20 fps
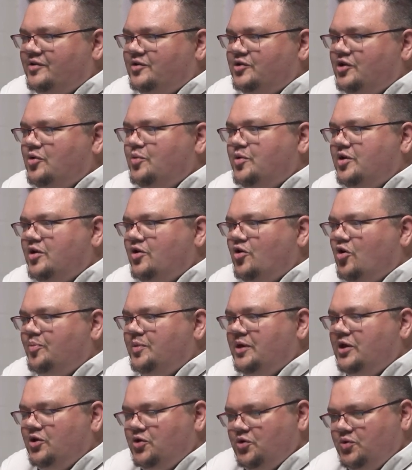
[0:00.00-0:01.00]
Now, would it not
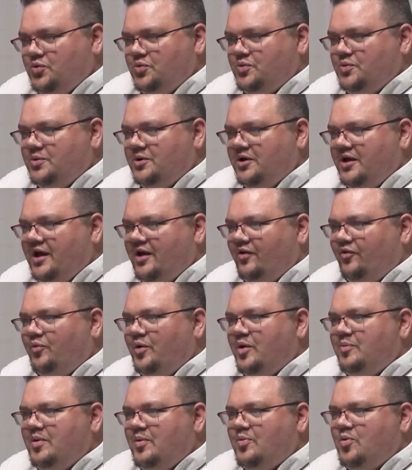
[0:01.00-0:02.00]
be cool if
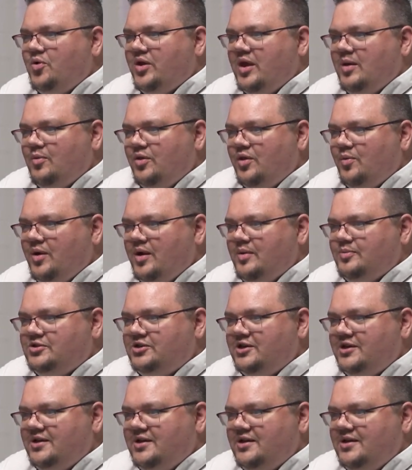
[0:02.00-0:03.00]
when people came on the
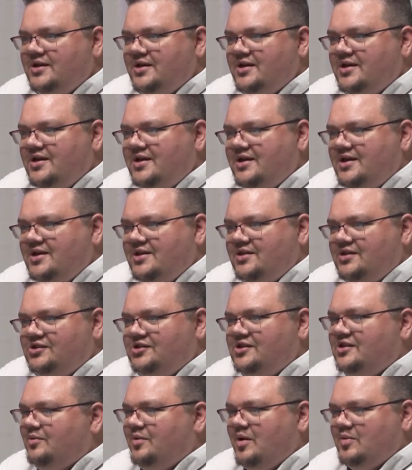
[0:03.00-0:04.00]
website, they
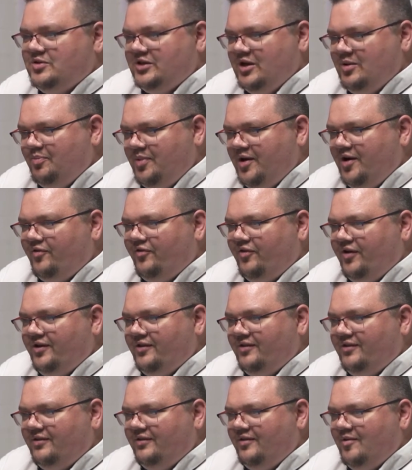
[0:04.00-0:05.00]
see the website
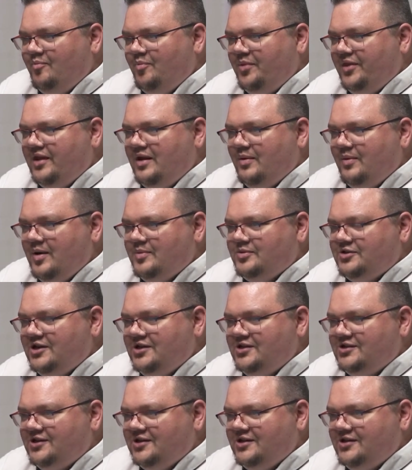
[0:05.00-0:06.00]
perfect, but then the
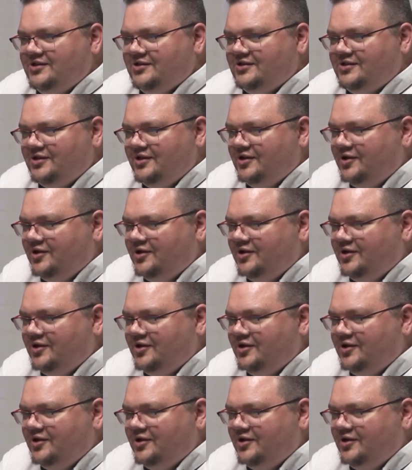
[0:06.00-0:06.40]
website says,